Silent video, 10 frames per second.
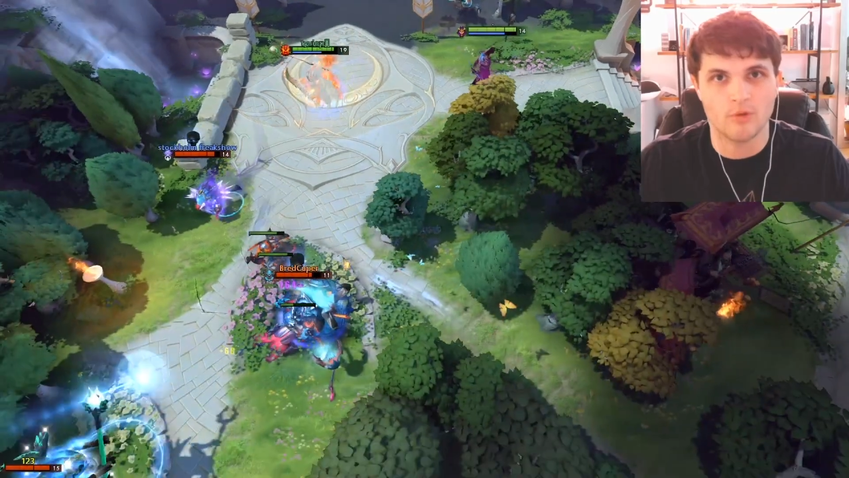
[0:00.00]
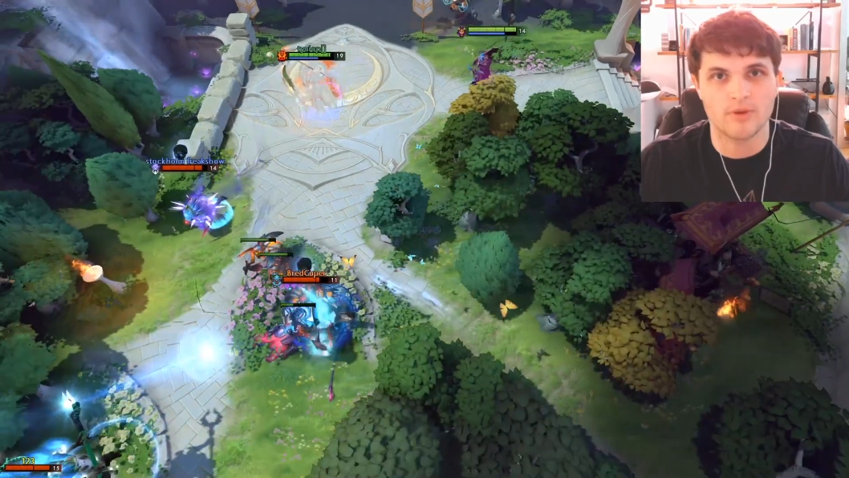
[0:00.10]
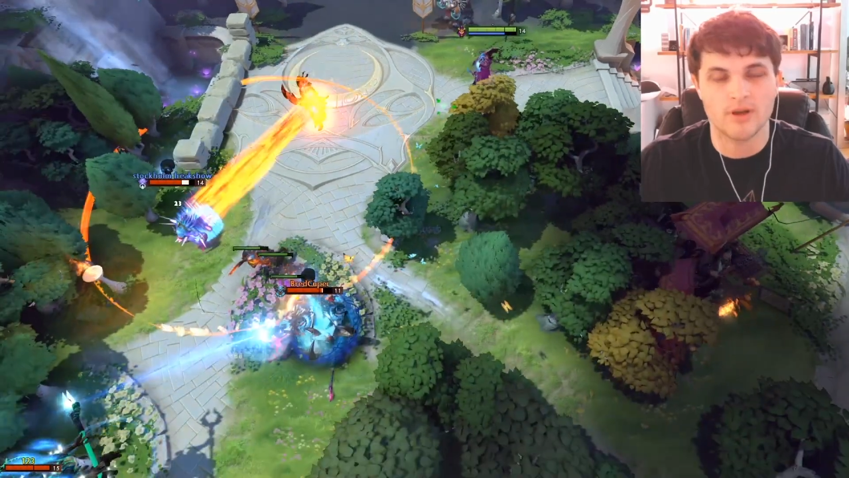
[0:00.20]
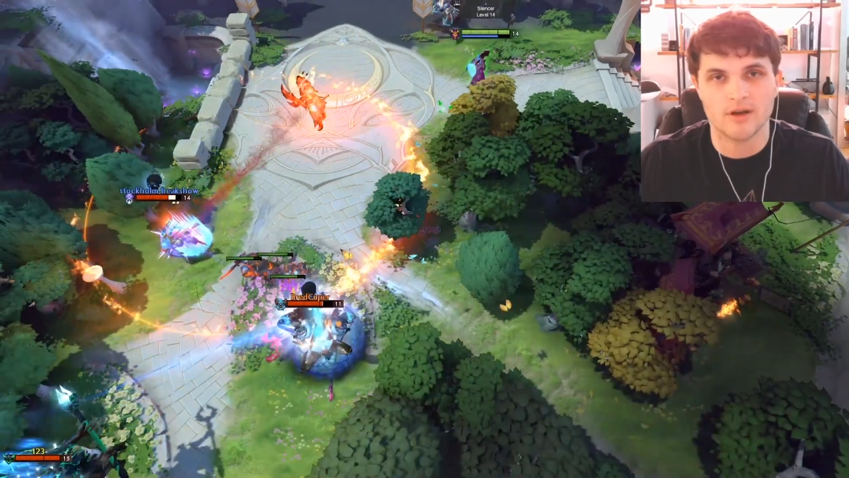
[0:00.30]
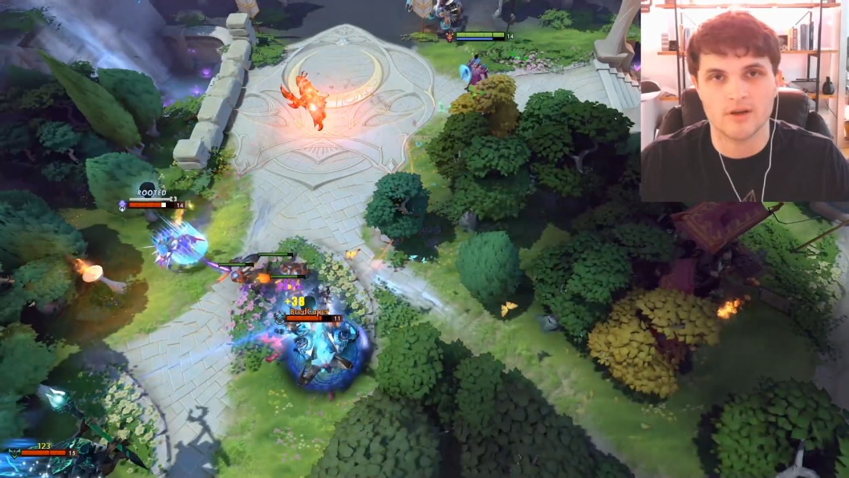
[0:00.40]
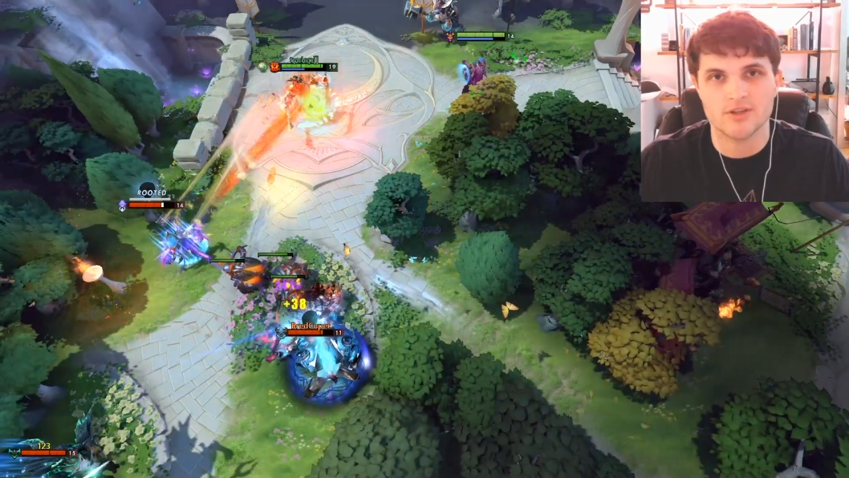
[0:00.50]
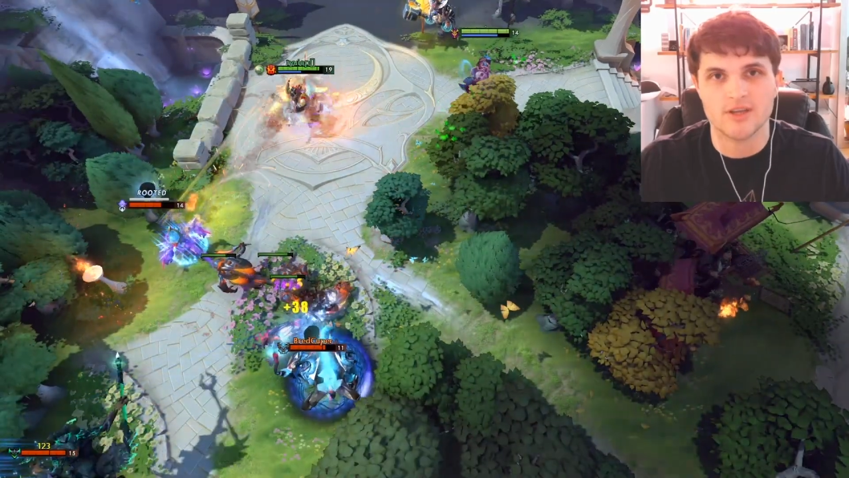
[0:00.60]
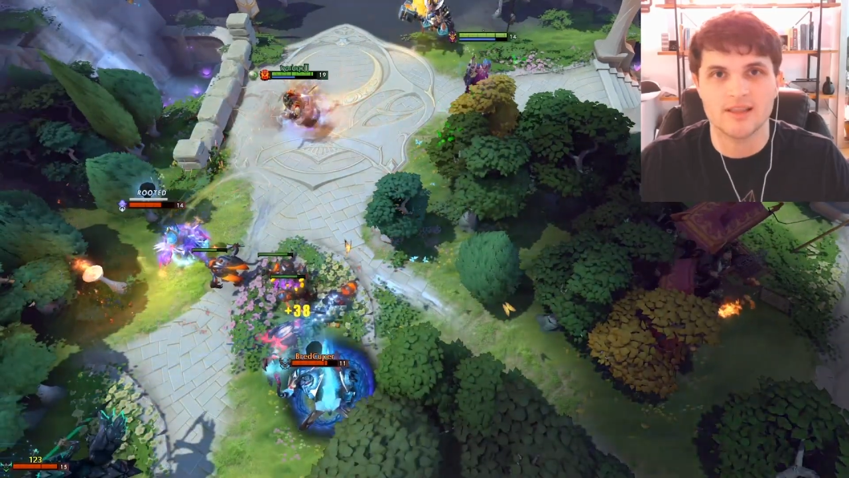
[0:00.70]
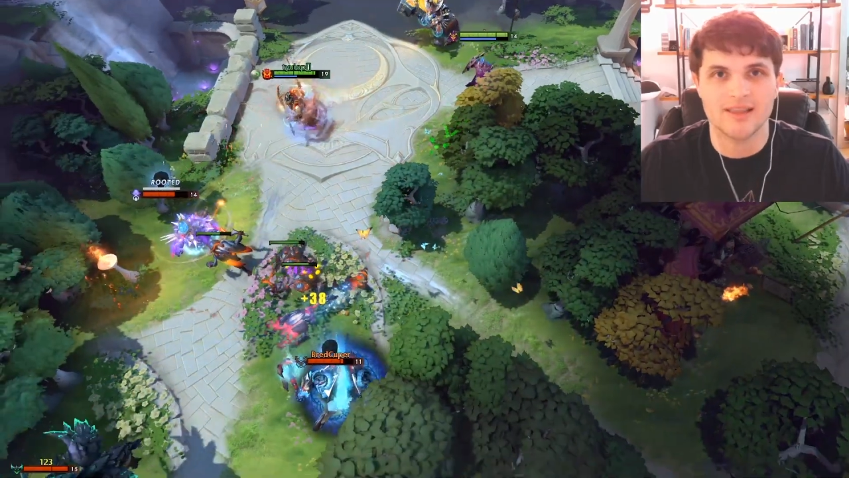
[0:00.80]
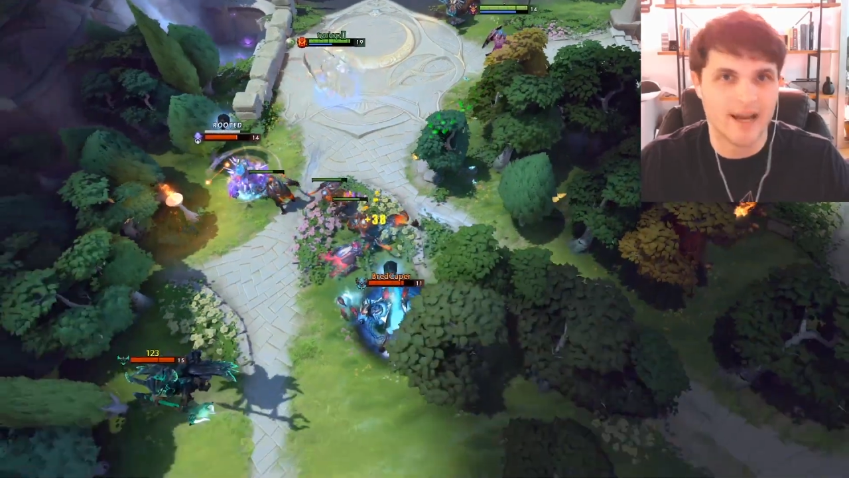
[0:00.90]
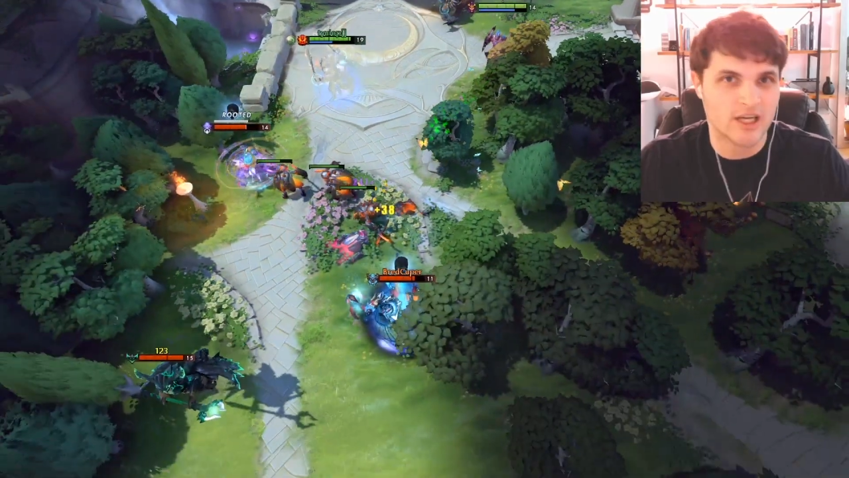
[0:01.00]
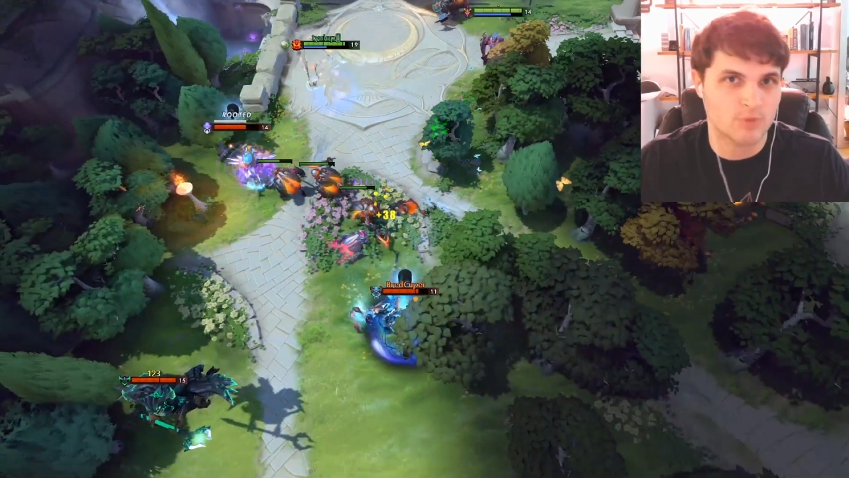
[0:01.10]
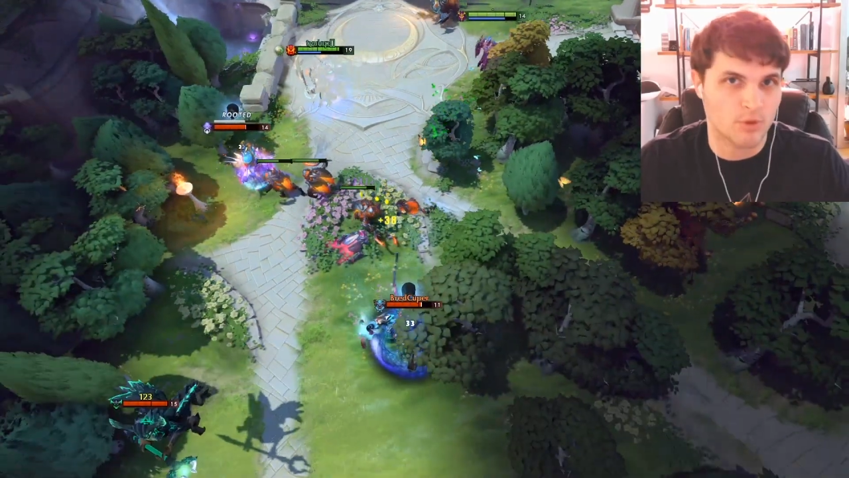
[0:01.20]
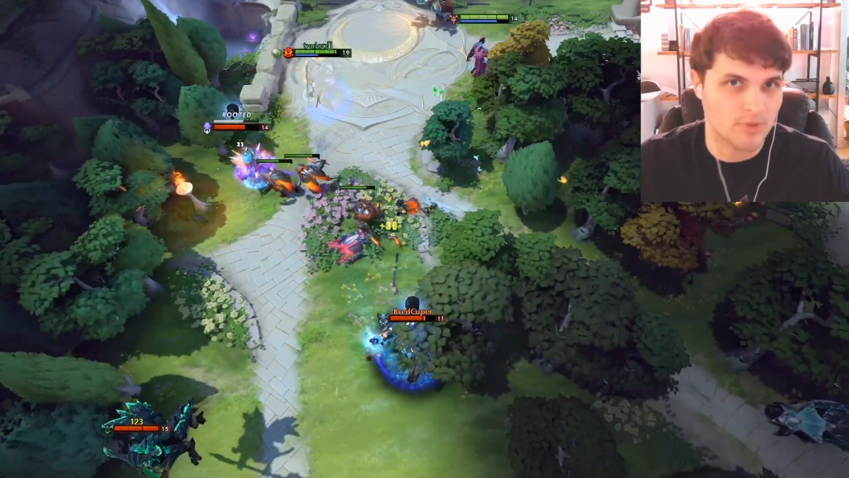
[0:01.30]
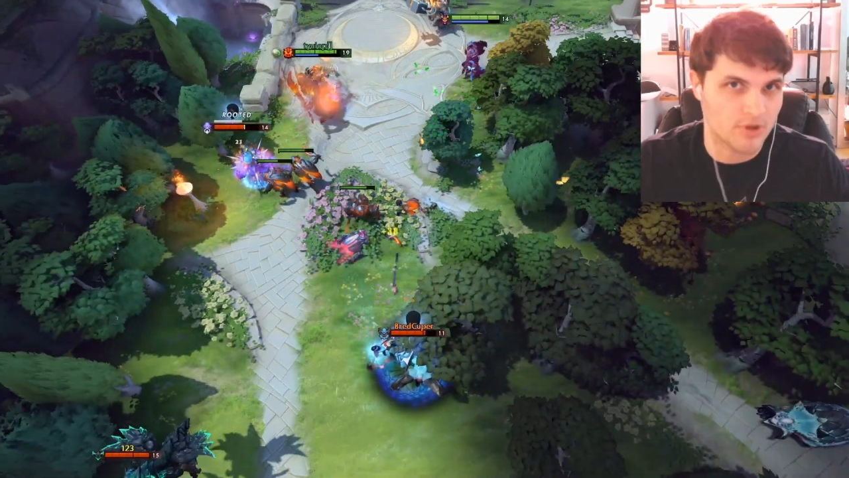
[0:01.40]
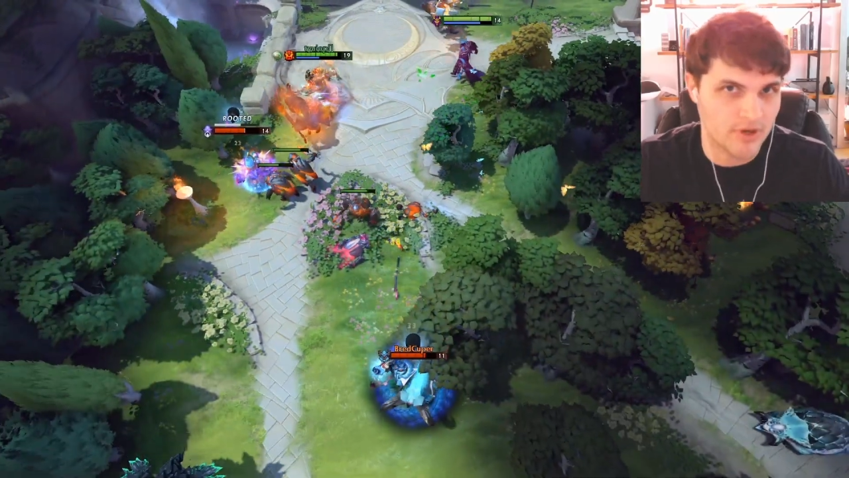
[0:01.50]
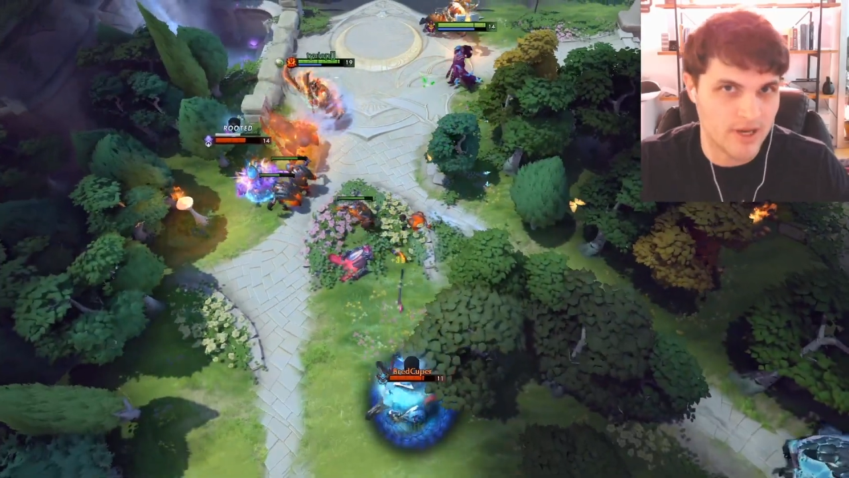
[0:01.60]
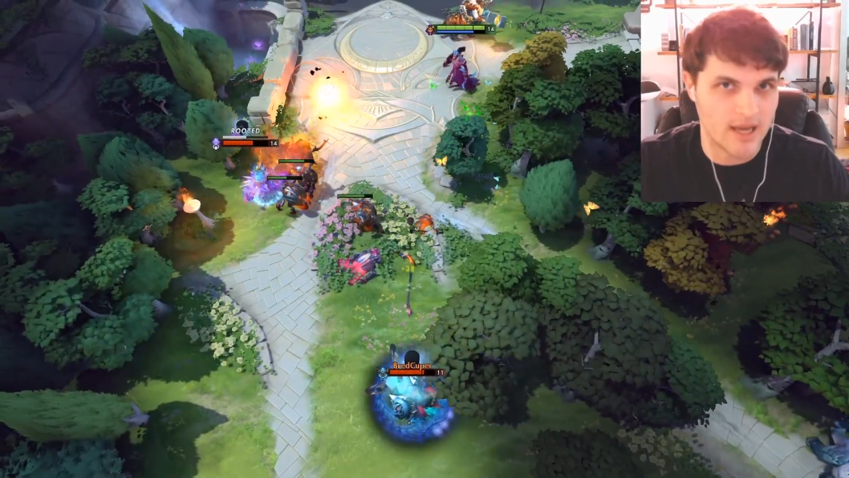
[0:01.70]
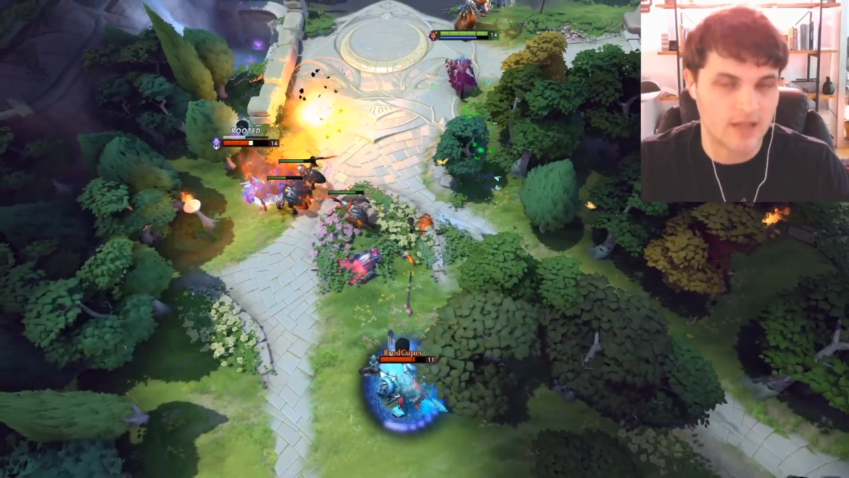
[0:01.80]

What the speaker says: because he lacks mobility